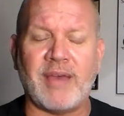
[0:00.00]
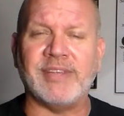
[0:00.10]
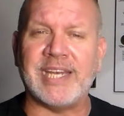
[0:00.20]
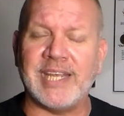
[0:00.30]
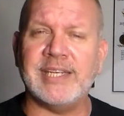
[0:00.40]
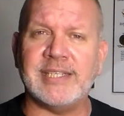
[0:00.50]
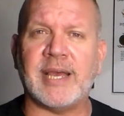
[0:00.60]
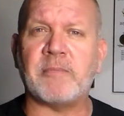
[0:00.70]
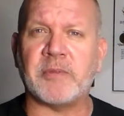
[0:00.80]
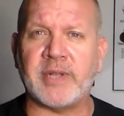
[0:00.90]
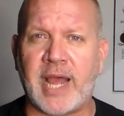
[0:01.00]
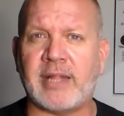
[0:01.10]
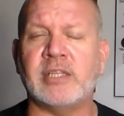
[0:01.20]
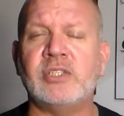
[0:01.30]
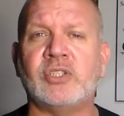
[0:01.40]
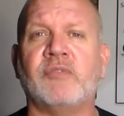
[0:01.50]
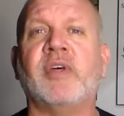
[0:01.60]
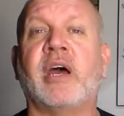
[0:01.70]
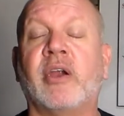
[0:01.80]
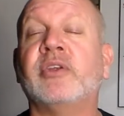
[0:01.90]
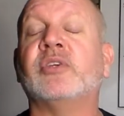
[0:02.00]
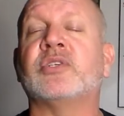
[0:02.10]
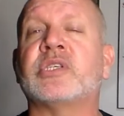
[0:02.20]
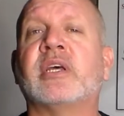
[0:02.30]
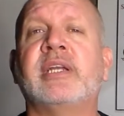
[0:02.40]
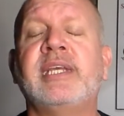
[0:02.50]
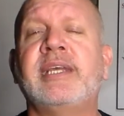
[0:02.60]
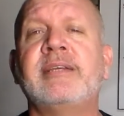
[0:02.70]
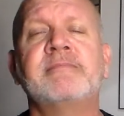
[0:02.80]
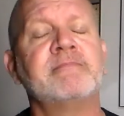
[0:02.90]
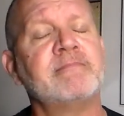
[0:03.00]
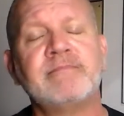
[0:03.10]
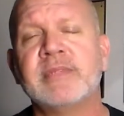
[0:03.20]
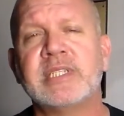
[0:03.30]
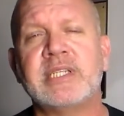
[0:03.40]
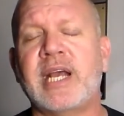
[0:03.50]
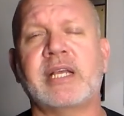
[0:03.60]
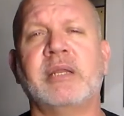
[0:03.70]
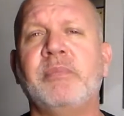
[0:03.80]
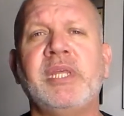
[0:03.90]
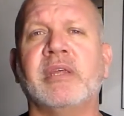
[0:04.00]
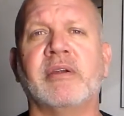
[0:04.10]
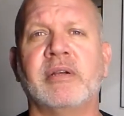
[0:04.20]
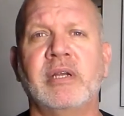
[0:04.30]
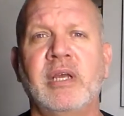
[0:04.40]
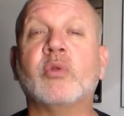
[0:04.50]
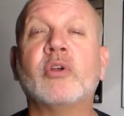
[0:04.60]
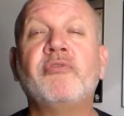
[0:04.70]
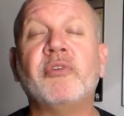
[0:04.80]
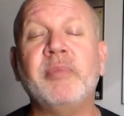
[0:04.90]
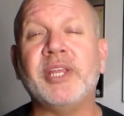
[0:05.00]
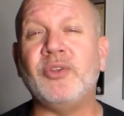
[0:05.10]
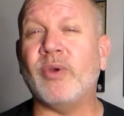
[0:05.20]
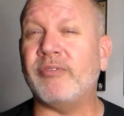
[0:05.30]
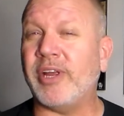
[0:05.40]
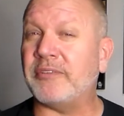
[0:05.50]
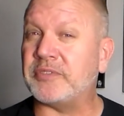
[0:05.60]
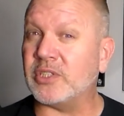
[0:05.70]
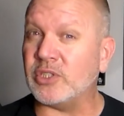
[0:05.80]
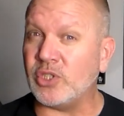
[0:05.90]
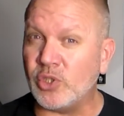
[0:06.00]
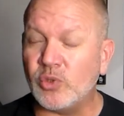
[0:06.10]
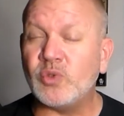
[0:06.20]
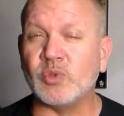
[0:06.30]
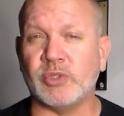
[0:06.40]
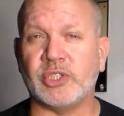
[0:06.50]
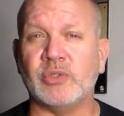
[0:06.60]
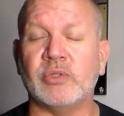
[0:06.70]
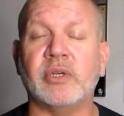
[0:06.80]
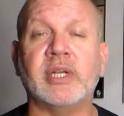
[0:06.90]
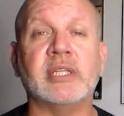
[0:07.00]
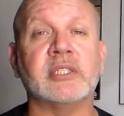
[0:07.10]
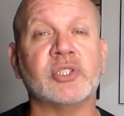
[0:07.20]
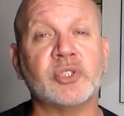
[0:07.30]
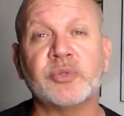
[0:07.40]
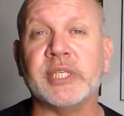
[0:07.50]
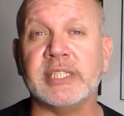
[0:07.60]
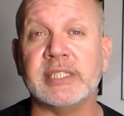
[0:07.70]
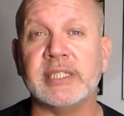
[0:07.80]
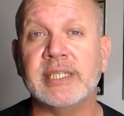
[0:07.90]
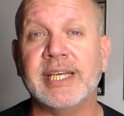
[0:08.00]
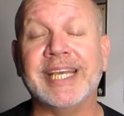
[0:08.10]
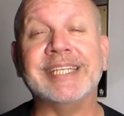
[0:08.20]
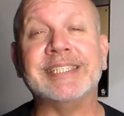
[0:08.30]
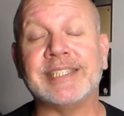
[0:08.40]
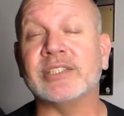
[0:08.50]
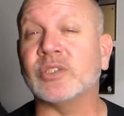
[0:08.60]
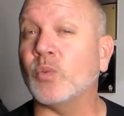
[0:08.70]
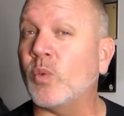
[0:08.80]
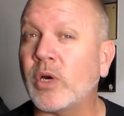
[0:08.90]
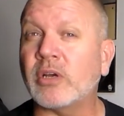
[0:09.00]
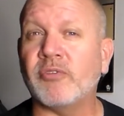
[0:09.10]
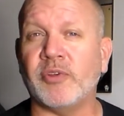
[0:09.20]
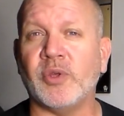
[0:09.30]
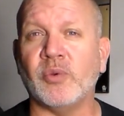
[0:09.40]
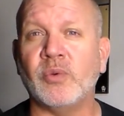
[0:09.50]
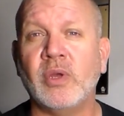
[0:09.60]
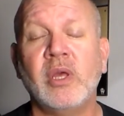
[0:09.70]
have an in-depth knowledge of the art you're studying, it's not going to be there. Lord forbid you ever have to use what you learn on the street and it doesn't work for you